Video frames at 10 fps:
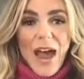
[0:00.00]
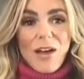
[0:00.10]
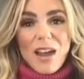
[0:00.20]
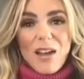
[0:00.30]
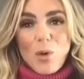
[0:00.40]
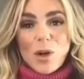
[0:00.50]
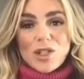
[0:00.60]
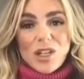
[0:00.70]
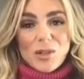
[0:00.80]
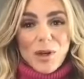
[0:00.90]
I would have more
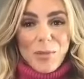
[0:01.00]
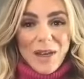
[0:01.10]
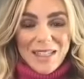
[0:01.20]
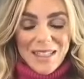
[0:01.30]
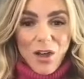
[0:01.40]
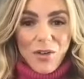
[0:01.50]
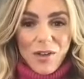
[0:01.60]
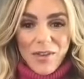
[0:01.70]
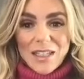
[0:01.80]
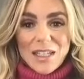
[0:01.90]
judgment on myself
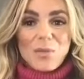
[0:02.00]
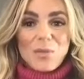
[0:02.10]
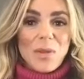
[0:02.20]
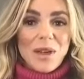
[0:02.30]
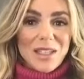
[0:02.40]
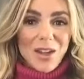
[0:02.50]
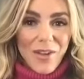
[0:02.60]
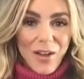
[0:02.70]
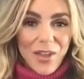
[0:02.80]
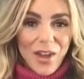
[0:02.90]
if I didn't put
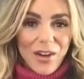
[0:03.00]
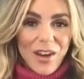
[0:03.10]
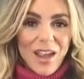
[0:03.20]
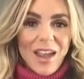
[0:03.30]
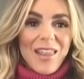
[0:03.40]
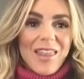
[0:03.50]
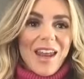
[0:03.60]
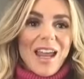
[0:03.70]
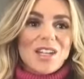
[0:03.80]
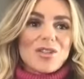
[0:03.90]
myself out there
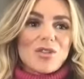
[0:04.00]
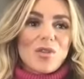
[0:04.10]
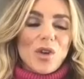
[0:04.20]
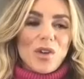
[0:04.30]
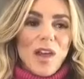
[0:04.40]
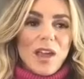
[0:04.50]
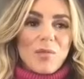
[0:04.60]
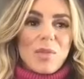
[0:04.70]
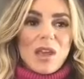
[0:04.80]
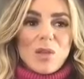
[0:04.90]
than I do for
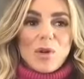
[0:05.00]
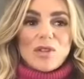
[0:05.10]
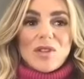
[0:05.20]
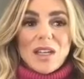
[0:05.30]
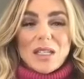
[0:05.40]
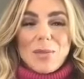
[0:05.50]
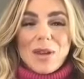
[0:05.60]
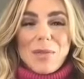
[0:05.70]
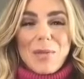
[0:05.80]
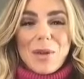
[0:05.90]
like being the person who gets up
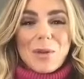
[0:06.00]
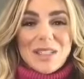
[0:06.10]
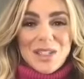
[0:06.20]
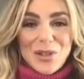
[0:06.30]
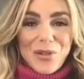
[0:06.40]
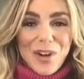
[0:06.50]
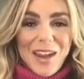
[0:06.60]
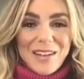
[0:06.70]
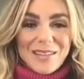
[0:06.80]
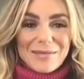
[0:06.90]
and maybe it wasn't so
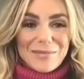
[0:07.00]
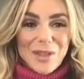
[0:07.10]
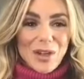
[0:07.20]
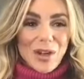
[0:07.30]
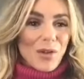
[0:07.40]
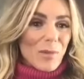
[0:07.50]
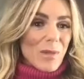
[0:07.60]
great, you know, yep.